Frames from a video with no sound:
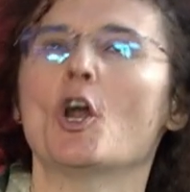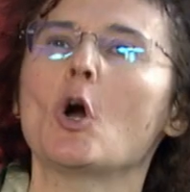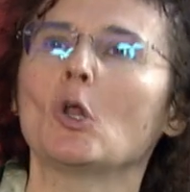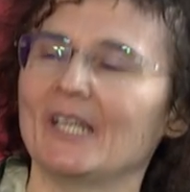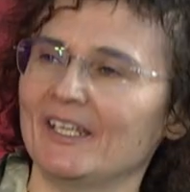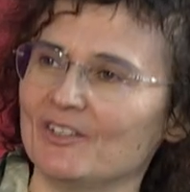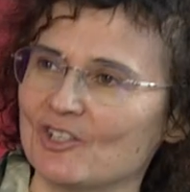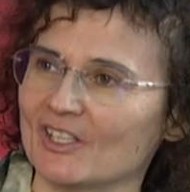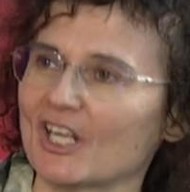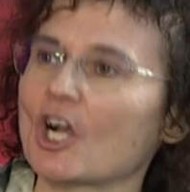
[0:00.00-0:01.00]
about the
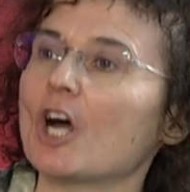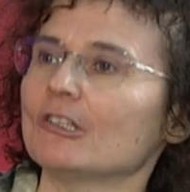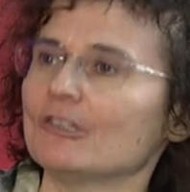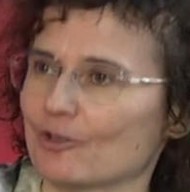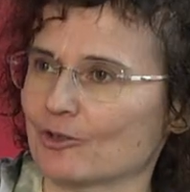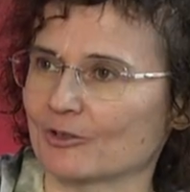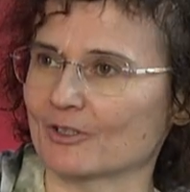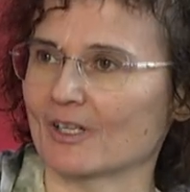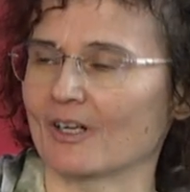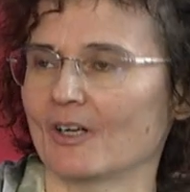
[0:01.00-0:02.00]
search for life on
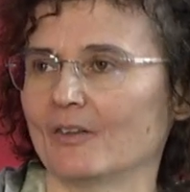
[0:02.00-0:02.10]
Mars.